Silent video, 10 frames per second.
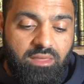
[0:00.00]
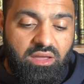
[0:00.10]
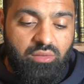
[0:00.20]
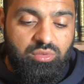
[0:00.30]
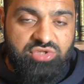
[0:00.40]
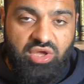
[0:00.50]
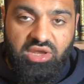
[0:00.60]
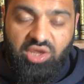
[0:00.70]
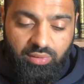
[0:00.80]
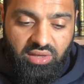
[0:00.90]
We'll start
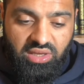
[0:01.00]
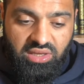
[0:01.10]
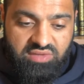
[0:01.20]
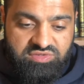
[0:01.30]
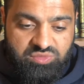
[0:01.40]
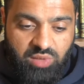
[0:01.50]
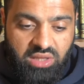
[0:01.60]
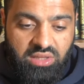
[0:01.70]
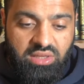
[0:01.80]
a little bit earlier as well.